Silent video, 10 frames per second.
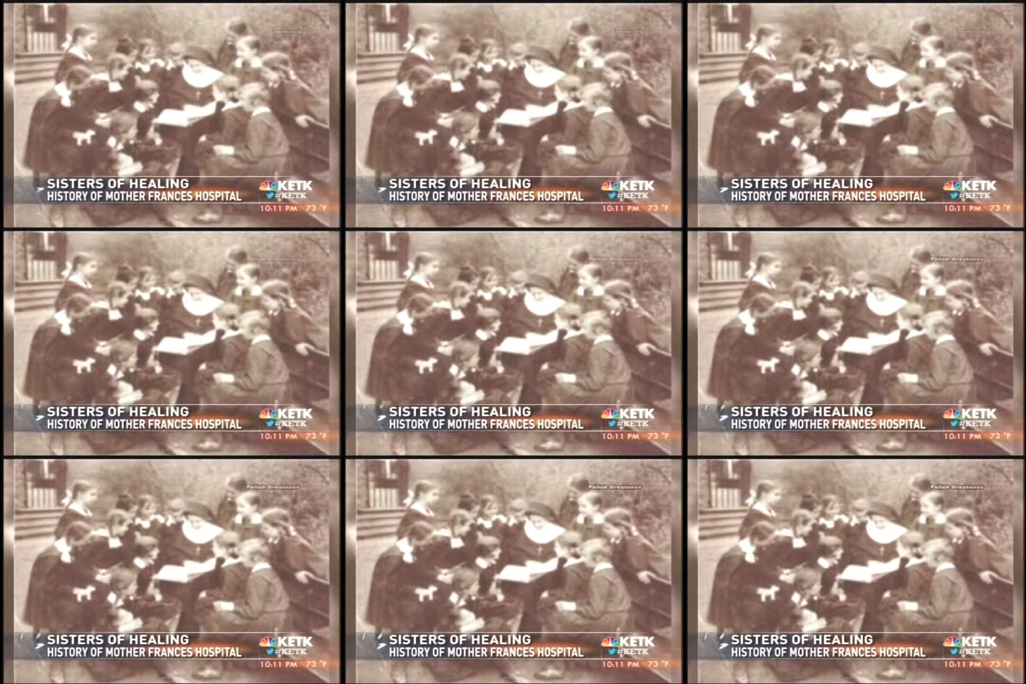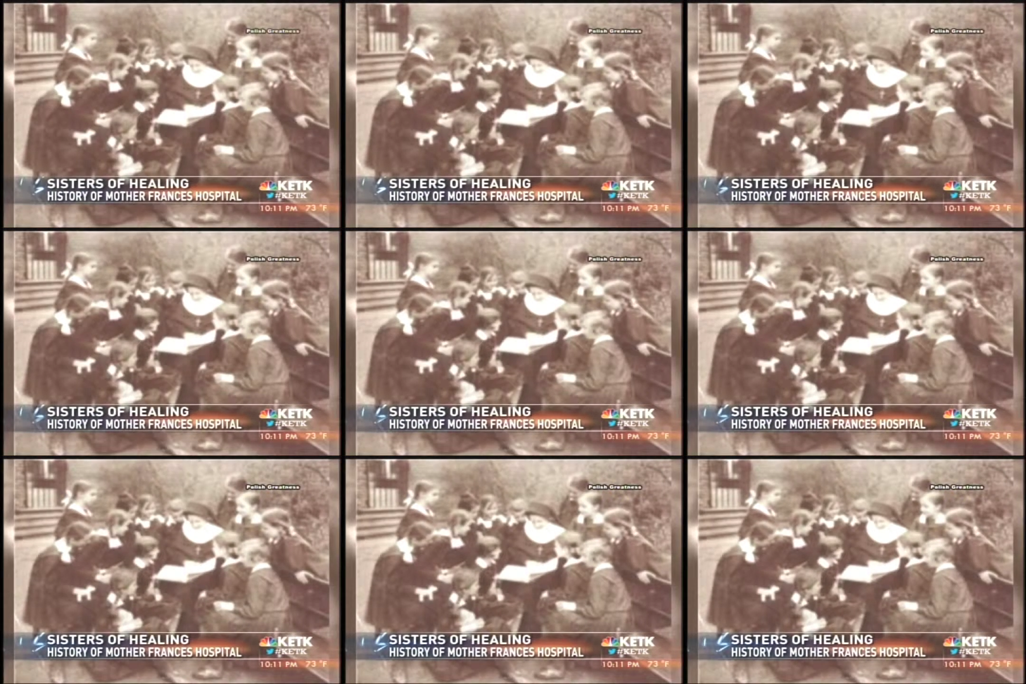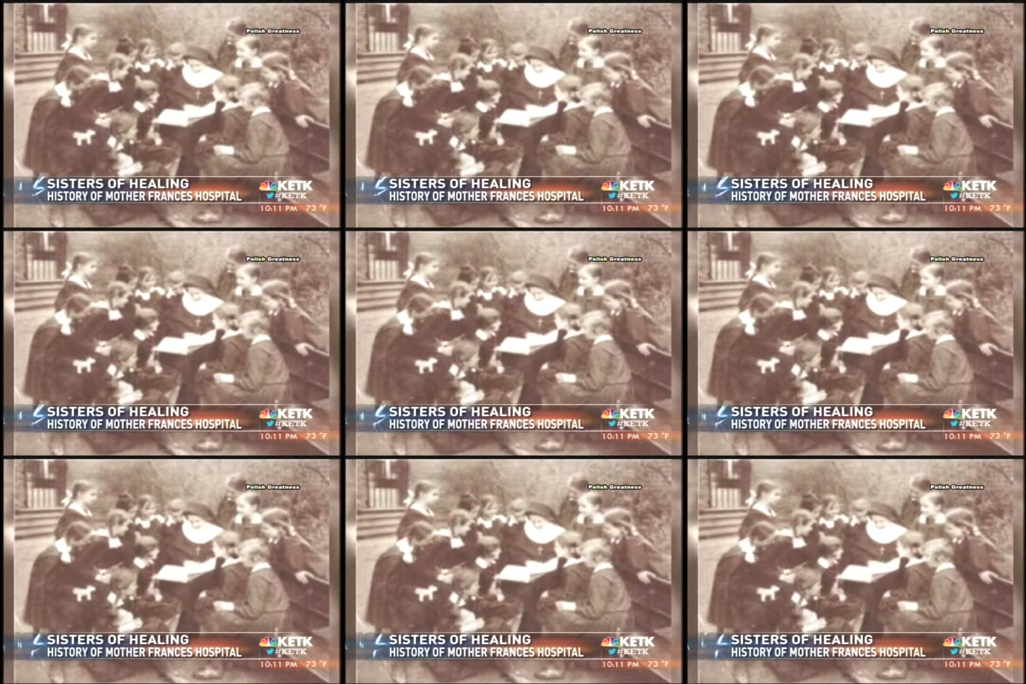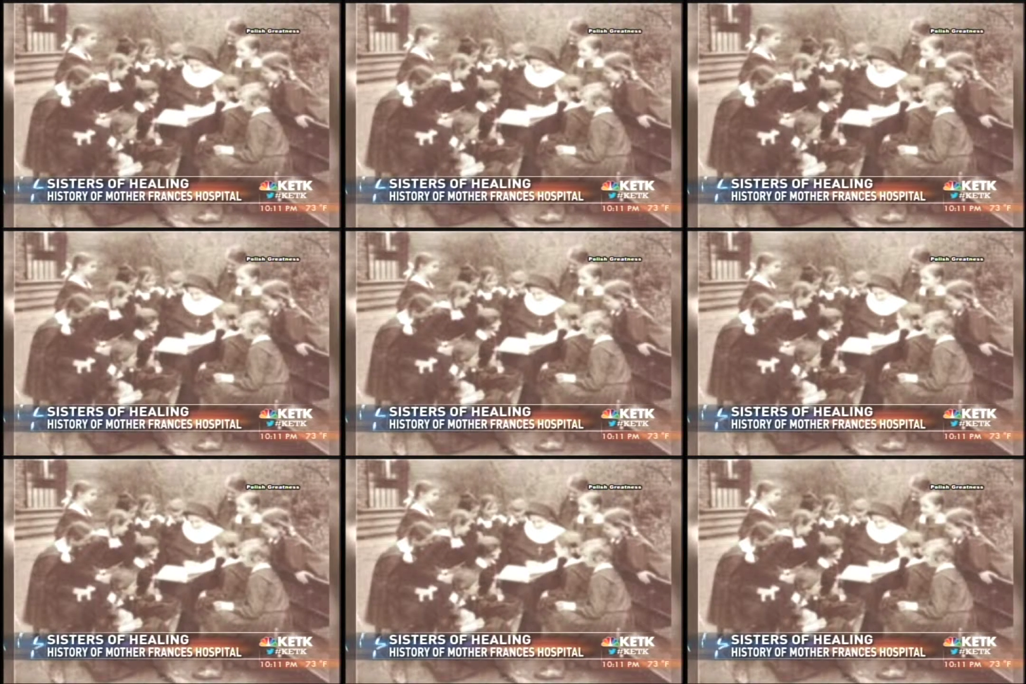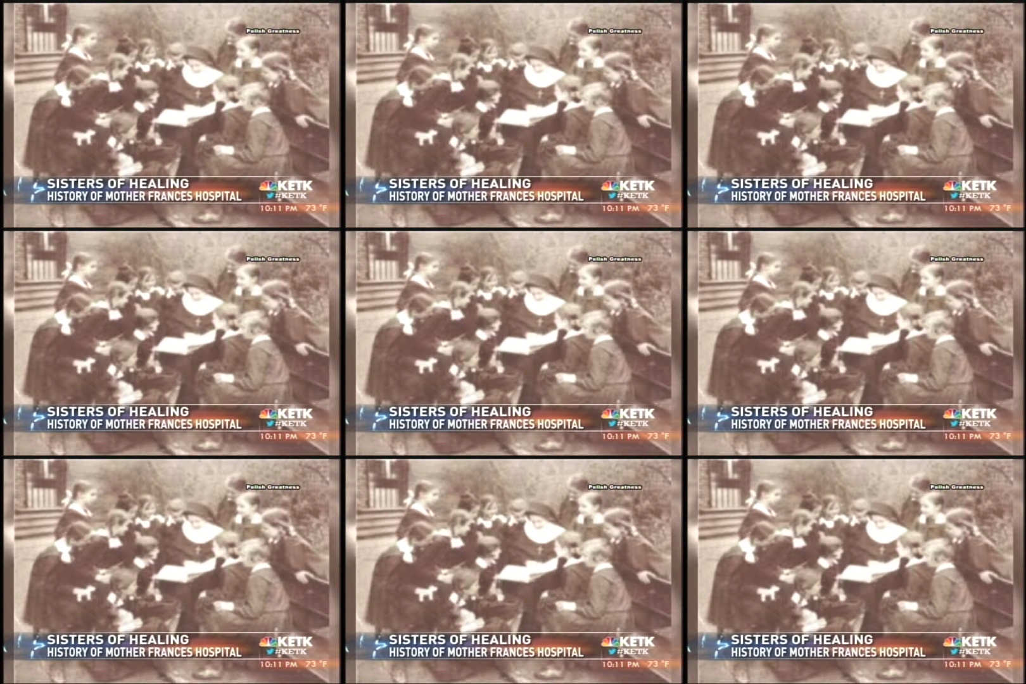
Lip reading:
[unreadable: no face in view]